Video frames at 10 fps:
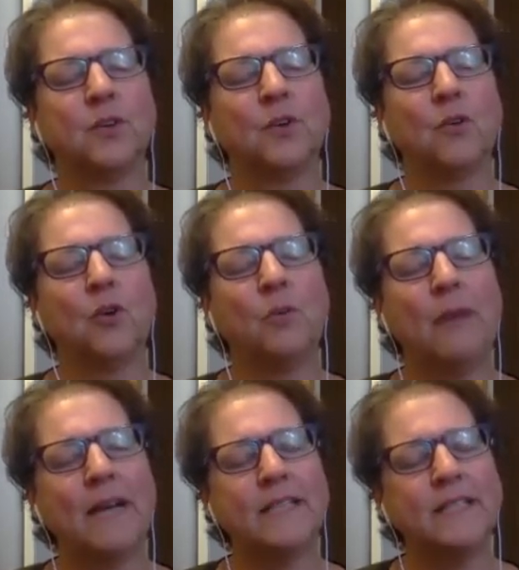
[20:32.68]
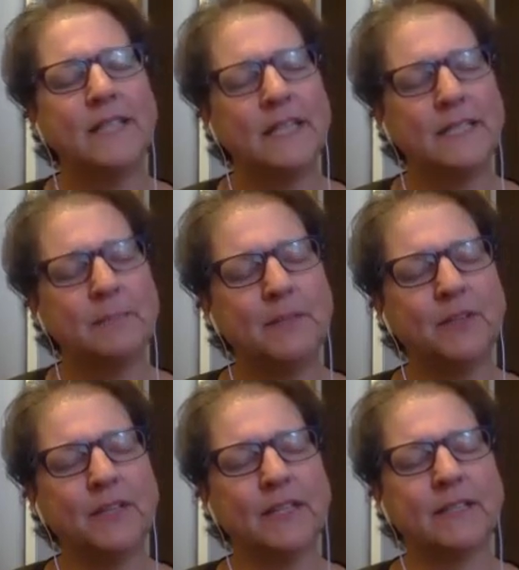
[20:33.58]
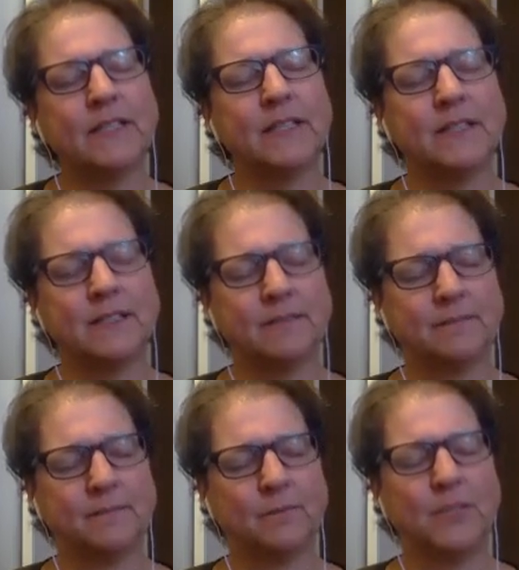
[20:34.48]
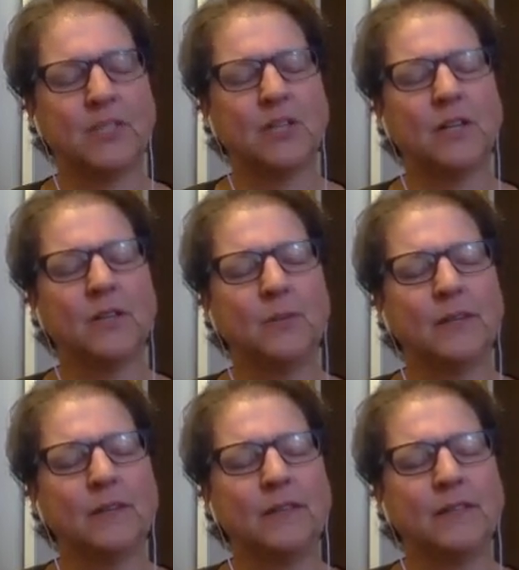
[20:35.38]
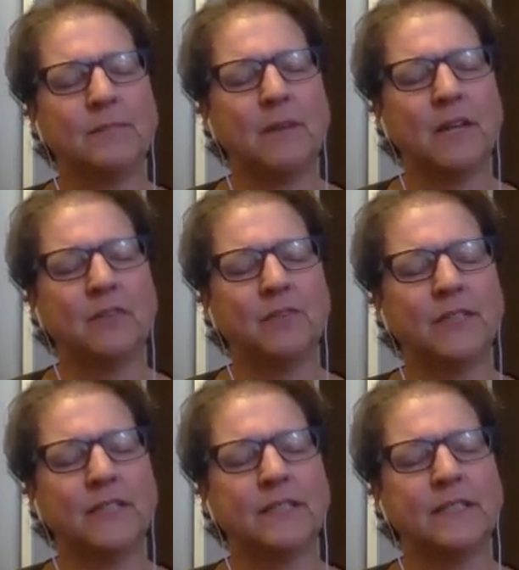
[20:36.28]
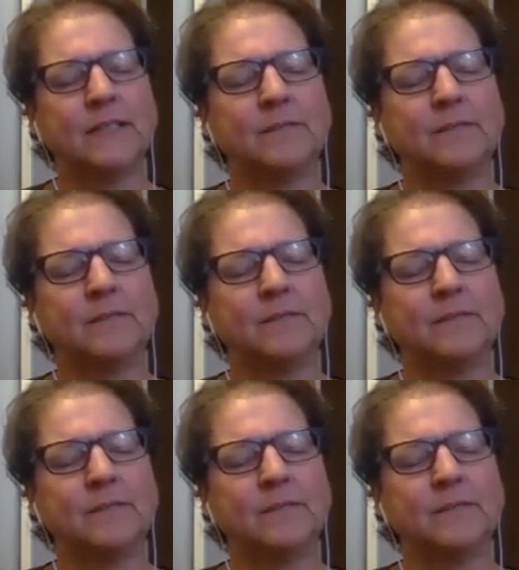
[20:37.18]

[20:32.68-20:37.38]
Or go back to the experience that we started with in this mindfulness.